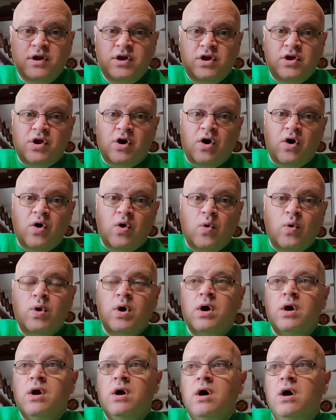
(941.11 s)
you know,
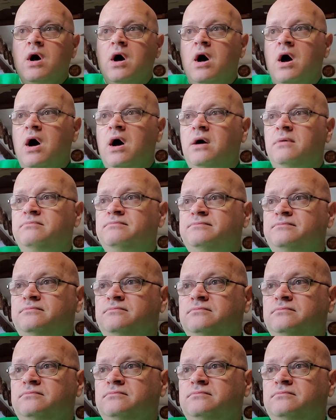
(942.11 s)
um,